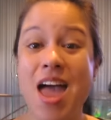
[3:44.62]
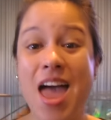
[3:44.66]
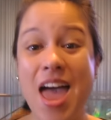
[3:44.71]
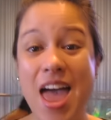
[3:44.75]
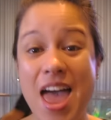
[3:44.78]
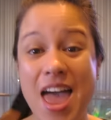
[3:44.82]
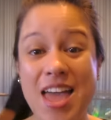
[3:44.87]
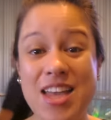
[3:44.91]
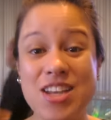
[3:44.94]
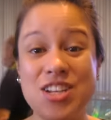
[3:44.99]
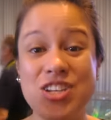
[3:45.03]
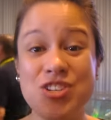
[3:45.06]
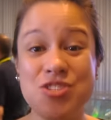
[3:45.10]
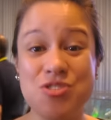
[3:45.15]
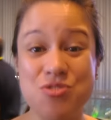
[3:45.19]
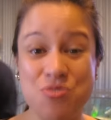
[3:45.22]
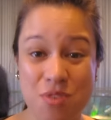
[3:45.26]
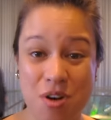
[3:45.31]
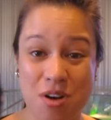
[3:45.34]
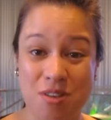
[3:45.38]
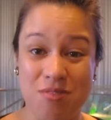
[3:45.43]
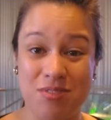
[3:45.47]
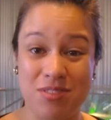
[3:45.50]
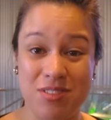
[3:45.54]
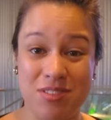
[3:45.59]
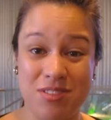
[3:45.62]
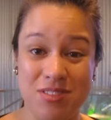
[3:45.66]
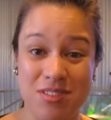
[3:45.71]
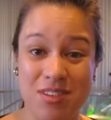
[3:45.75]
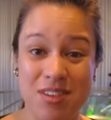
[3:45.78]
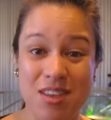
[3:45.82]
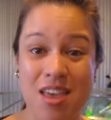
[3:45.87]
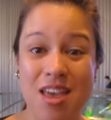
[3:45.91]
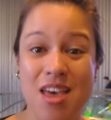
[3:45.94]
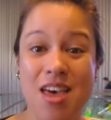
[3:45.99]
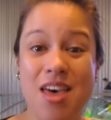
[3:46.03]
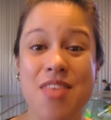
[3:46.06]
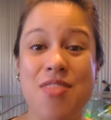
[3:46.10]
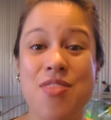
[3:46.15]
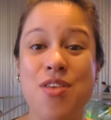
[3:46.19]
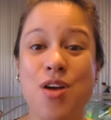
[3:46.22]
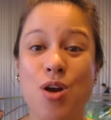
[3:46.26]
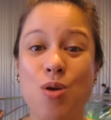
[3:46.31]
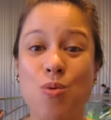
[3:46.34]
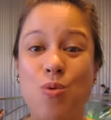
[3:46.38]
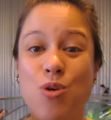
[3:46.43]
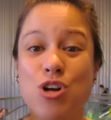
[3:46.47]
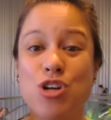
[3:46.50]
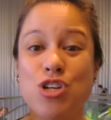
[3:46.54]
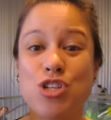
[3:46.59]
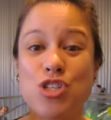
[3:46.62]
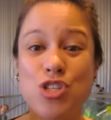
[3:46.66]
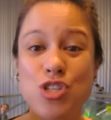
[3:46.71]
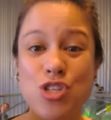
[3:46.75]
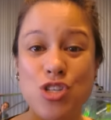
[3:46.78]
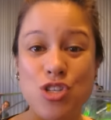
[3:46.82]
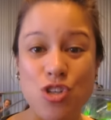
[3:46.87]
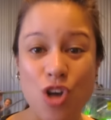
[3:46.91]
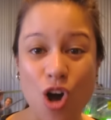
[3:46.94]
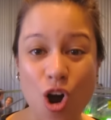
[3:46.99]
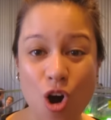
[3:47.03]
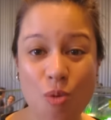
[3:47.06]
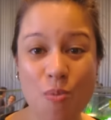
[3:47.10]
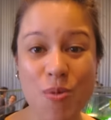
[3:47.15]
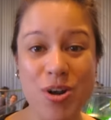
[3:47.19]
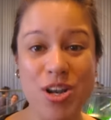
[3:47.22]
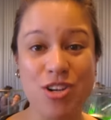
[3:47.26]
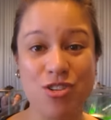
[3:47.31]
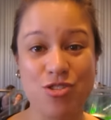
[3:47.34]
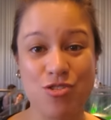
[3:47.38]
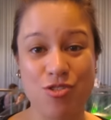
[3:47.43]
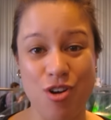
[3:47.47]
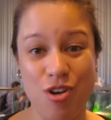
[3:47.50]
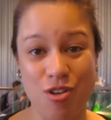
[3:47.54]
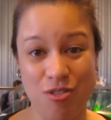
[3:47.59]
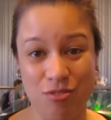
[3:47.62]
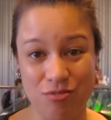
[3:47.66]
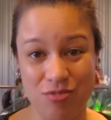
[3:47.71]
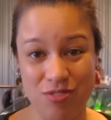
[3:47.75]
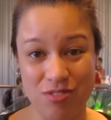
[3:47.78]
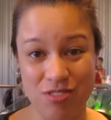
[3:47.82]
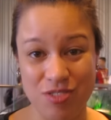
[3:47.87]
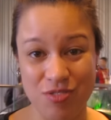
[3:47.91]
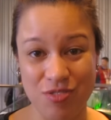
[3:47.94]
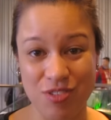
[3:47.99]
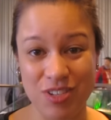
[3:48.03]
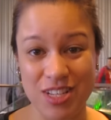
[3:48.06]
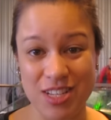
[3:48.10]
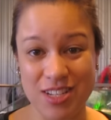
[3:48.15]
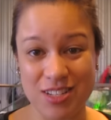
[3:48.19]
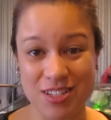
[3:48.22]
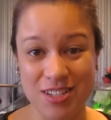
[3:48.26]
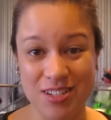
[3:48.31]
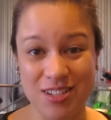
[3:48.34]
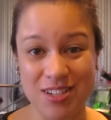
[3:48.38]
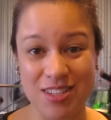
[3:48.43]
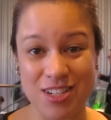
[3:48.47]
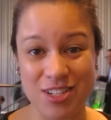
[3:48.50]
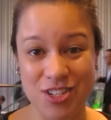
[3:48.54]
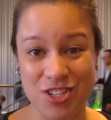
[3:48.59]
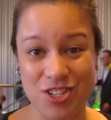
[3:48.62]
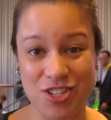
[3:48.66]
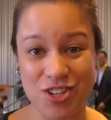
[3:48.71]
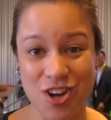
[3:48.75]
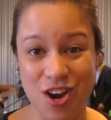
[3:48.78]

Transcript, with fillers: and drones. There were so many drones released this